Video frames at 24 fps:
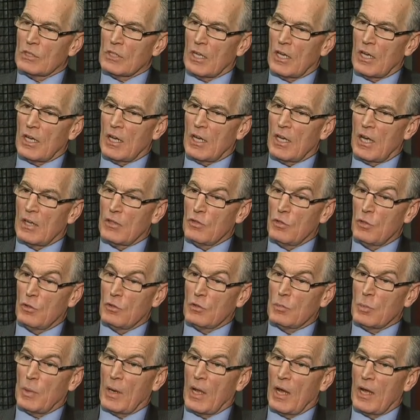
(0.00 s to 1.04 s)
a
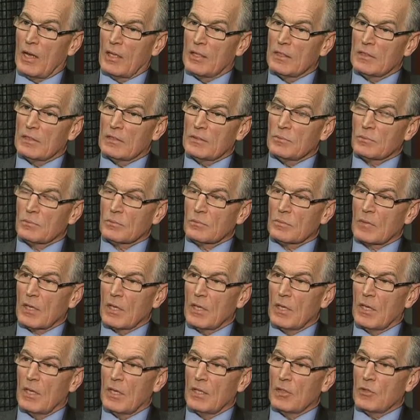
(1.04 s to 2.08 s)
huge plan
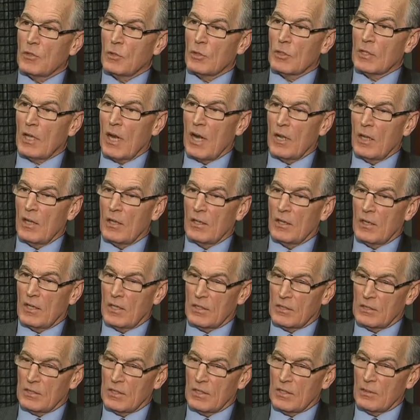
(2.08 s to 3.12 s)
to carry out an
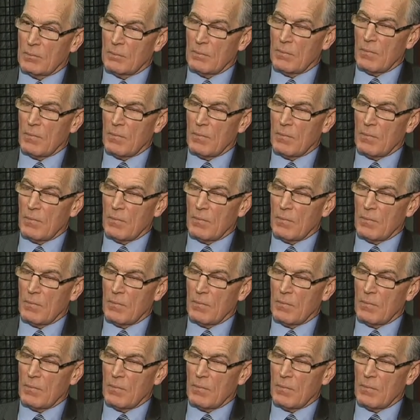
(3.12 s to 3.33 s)
escape.